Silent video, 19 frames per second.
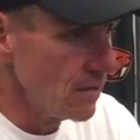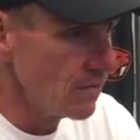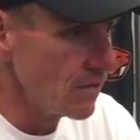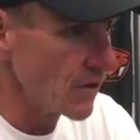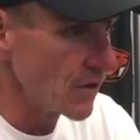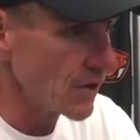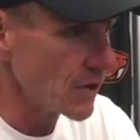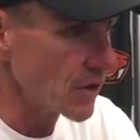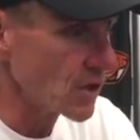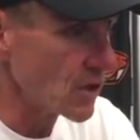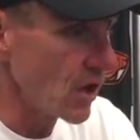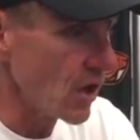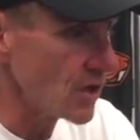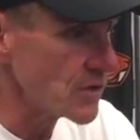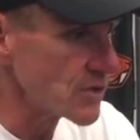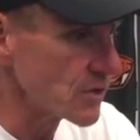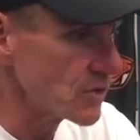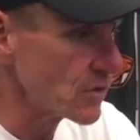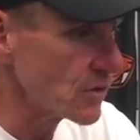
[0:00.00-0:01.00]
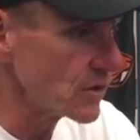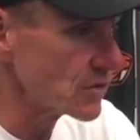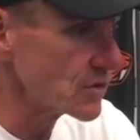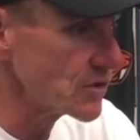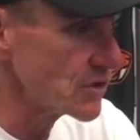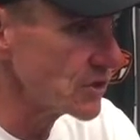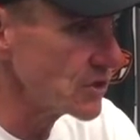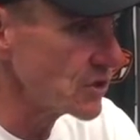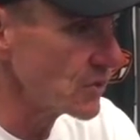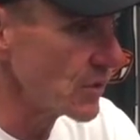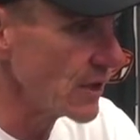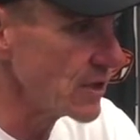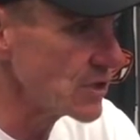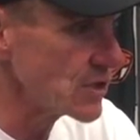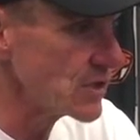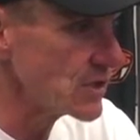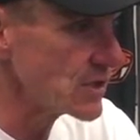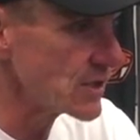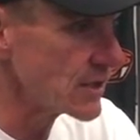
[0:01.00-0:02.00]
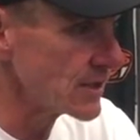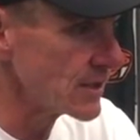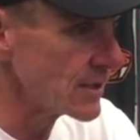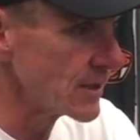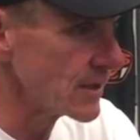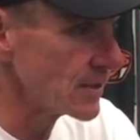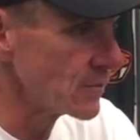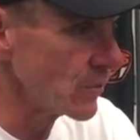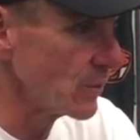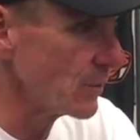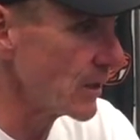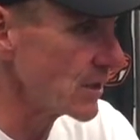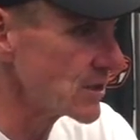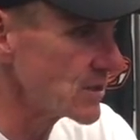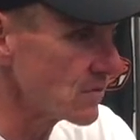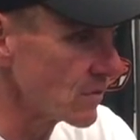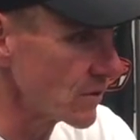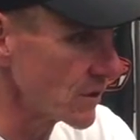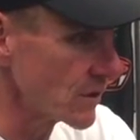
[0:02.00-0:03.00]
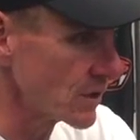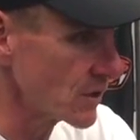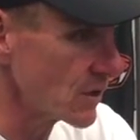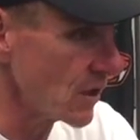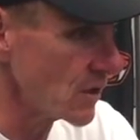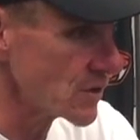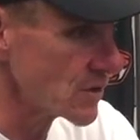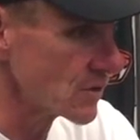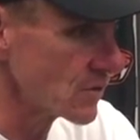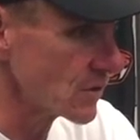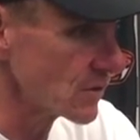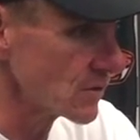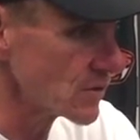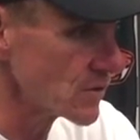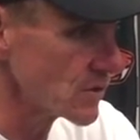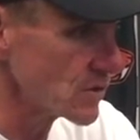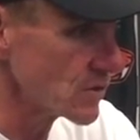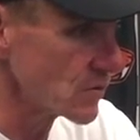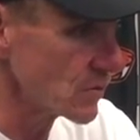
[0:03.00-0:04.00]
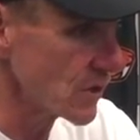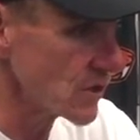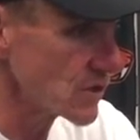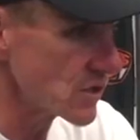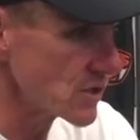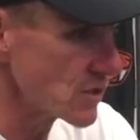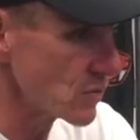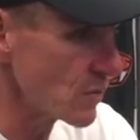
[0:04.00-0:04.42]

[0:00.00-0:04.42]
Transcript: very good calls in critical situations, and uh, we made some very good calls in critical situations.